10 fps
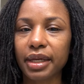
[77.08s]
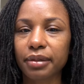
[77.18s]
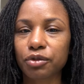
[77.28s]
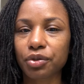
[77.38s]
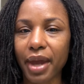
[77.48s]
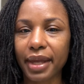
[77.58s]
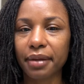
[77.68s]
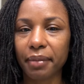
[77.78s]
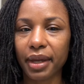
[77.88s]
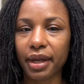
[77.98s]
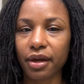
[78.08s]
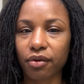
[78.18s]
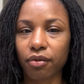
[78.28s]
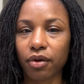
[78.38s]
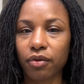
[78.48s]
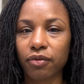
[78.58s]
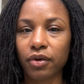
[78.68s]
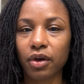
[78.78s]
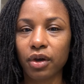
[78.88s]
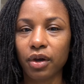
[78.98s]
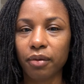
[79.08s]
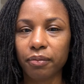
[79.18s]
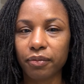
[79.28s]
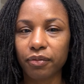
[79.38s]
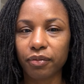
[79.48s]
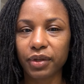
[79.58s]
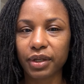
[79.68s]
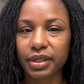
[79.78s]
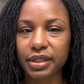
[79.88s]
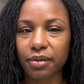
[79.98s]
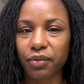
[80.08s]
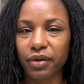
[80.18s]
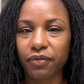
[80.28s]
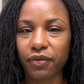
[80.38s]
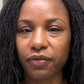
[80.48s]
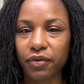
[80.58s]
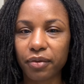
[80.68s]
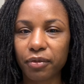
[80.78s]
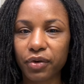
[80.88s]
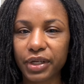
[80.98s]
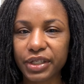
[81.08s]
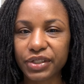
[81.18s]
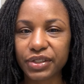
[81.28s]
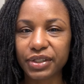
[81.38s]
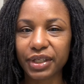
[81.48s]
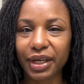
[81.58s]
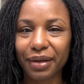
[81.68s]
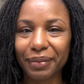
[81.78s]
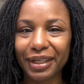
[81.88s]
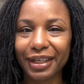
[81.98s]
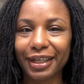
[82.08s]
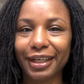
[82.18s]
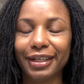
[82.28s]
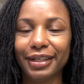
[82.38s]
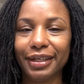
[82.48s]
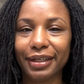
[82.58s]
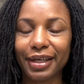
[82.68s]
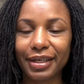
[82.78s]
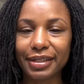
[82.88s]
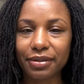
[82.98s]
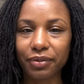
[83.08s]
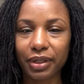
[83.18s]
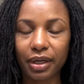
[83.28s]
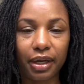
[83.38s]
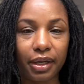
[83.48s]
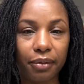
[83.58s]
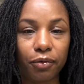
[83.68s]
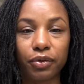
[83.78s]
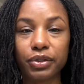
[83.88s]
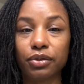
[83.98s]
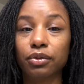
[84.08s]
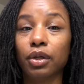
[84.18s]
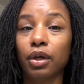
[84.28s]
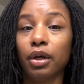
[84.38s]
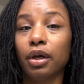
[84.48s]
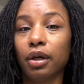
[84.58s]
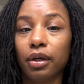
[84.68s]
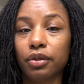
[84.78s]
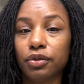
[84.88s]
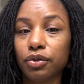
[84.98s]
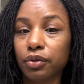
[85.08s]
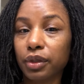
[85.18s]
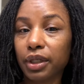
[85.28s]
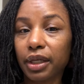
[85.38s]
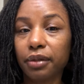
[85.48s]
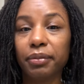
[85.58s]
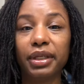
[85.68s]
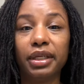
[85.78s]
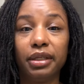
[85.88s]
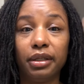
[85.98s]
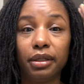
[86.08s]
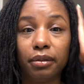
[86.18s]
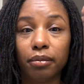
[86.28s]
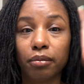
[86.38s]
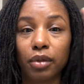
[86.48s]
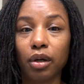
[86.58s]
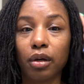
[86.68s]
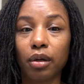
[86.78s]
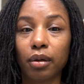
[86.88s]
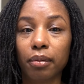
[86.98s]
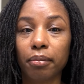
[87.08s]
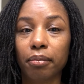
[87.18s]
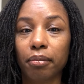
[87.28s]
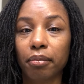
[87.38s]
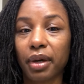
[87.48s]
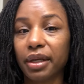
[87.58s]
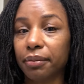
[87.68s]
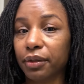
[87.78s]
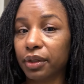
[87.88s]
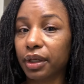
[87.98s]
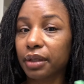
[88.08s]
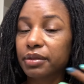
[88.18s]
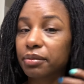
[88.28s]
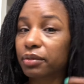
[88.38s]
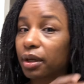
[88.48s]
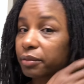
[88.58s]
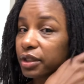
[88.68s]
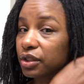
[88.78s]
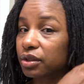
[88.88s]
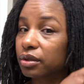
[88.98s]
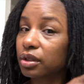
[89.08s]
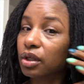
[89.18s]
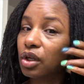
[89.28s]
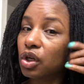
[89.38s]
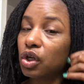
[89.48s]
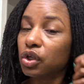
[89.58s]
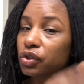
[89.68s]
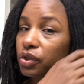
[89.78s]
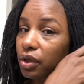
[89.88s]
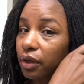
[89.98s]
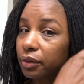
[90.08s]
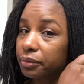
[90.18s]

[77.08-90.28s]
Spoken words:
tracking my hair growth because I'm waiting for 4 more inches to come in, and then that's when I am going to do another bikini bodybuilding competition. So